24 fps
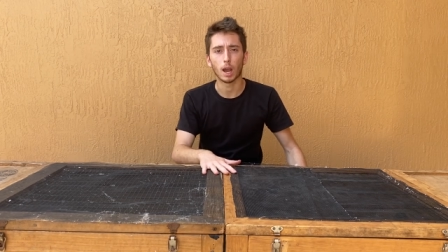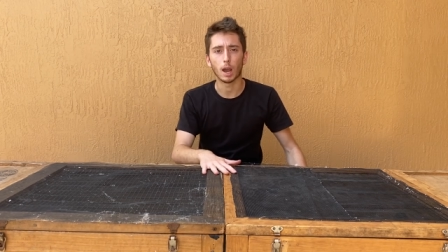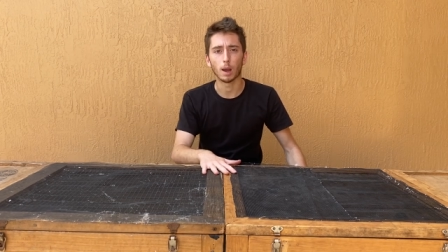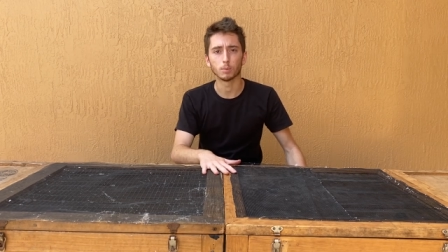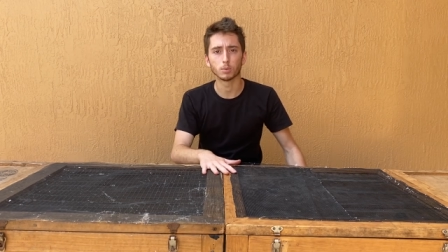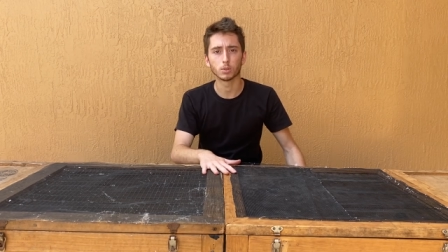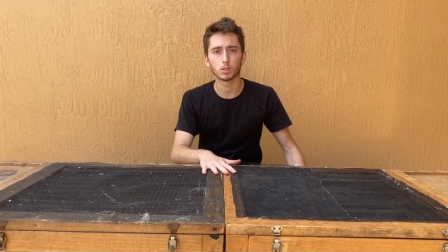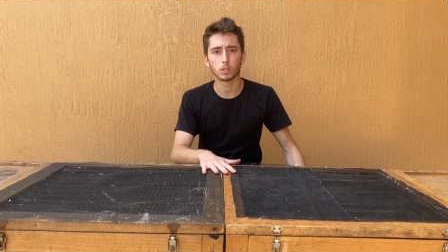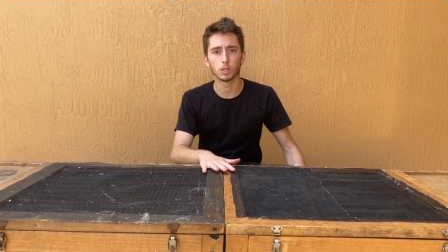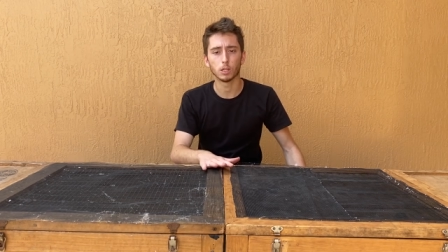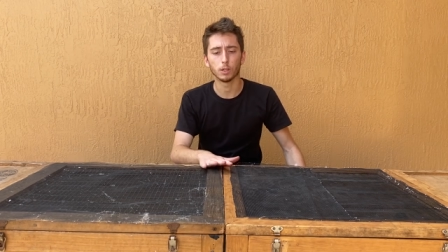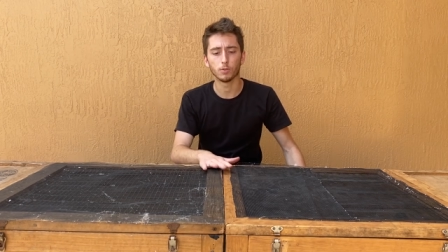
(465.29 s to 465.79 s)

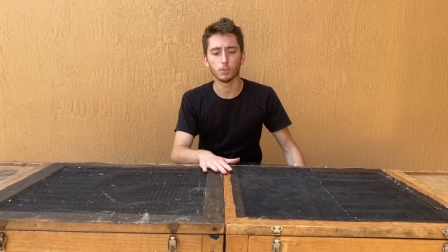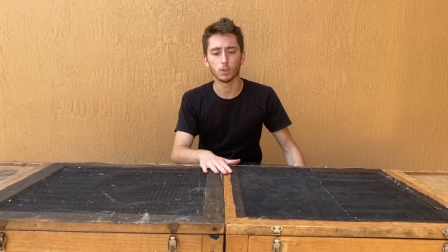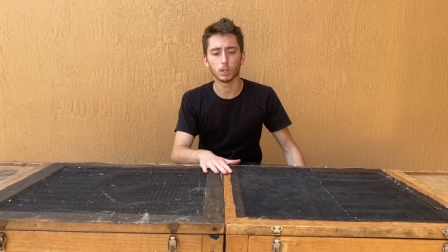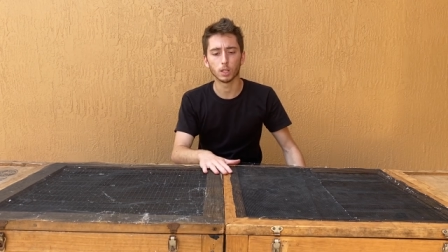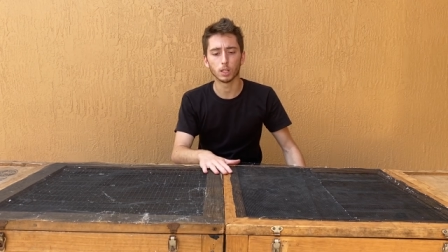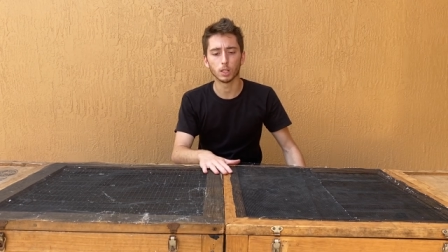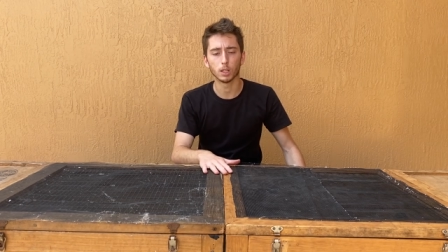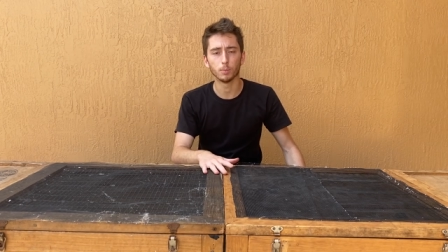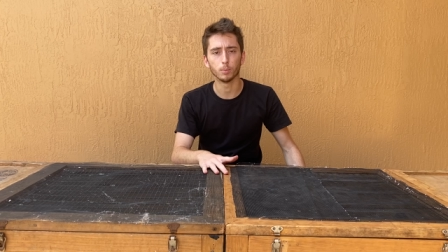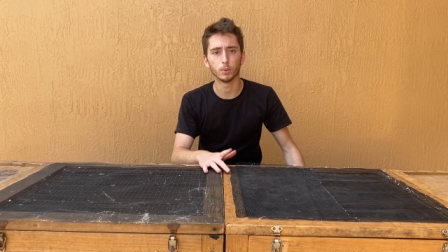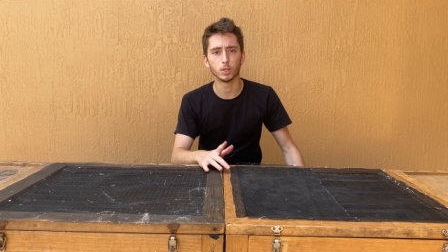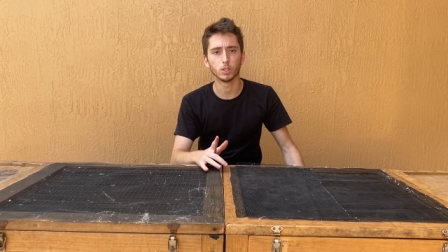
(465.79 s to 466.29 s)
I'm just
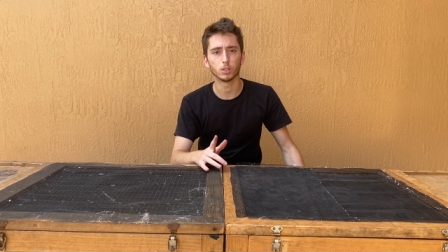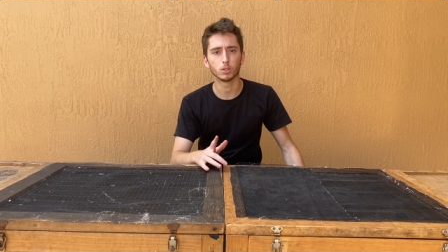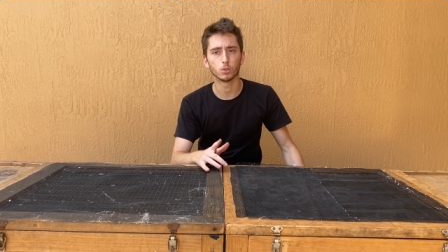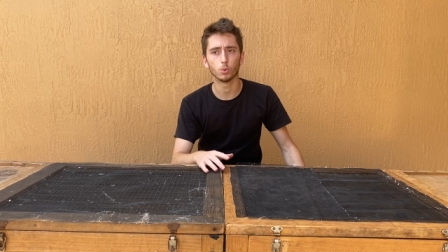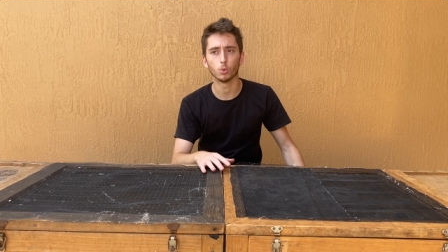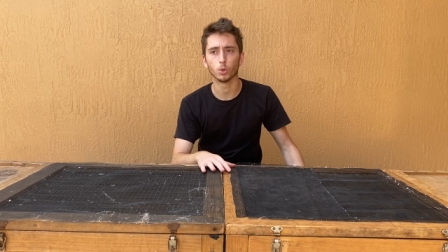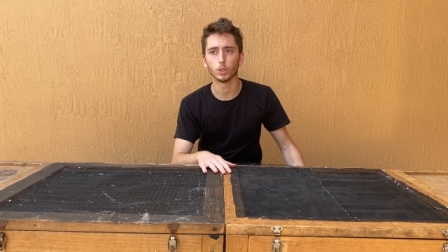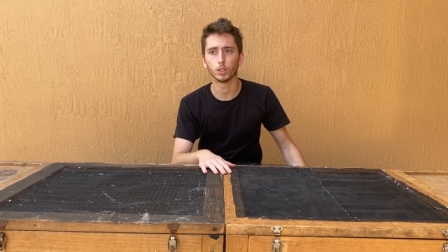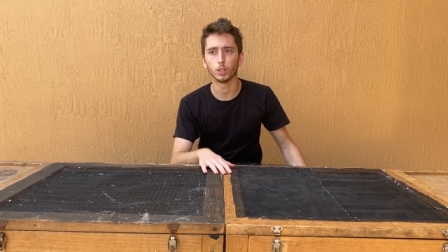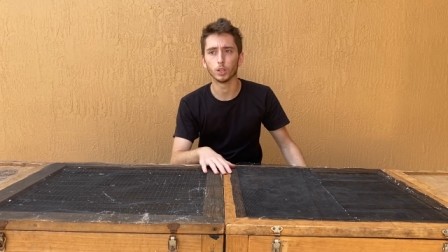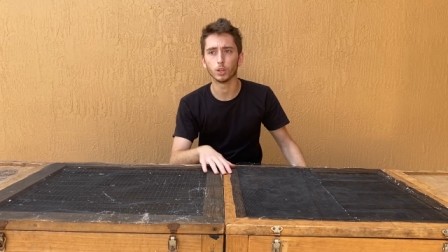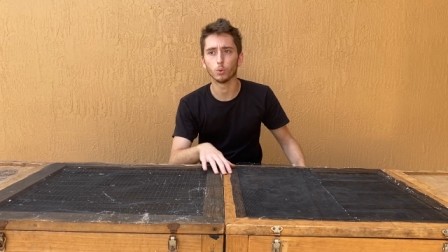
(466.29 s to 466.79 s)
leaving it limited
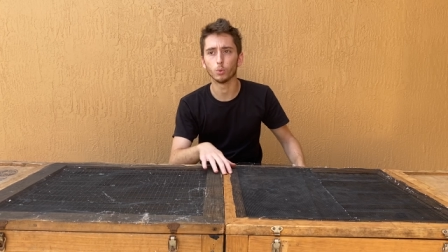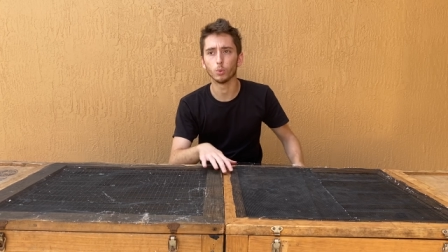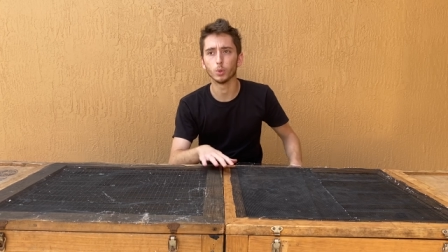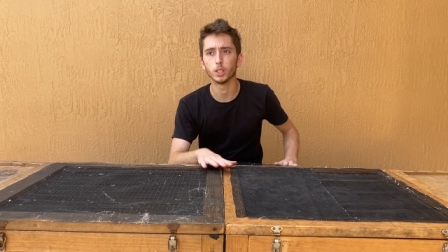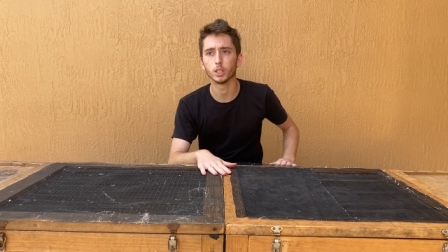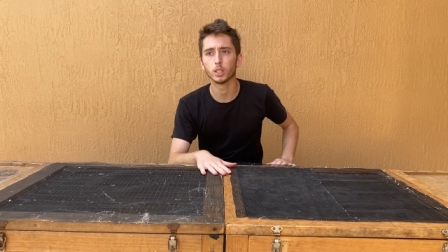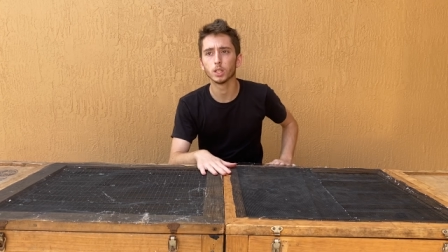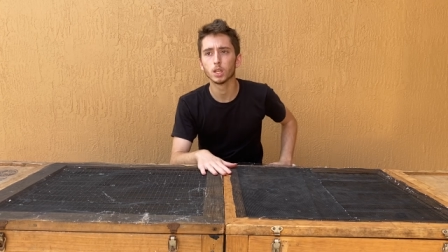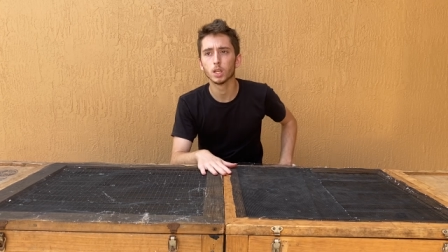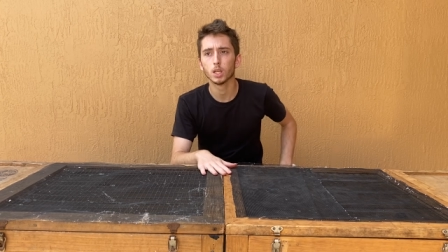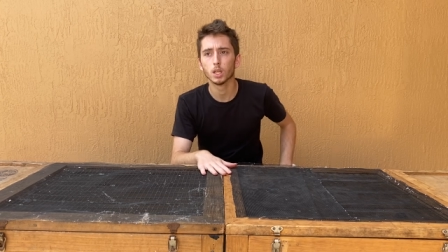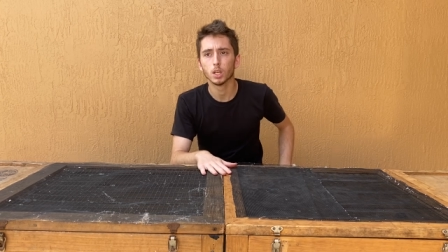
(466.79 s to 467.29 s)
to one day a
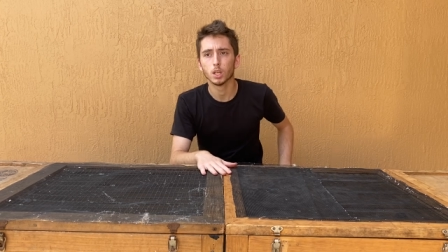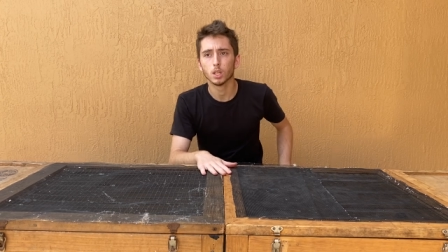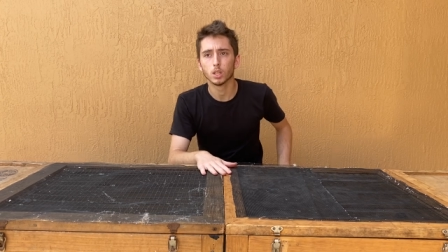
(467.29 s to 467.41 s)
week.